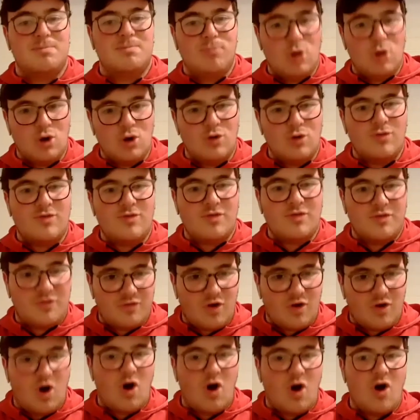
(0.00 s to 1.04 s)
move
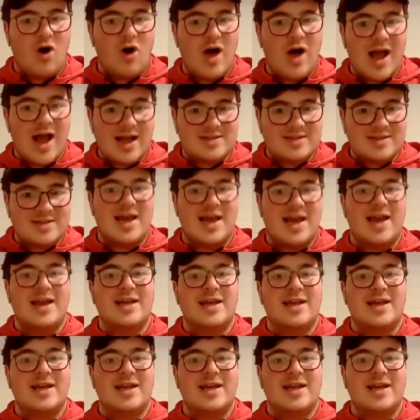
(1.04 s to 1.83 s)
for Etienne.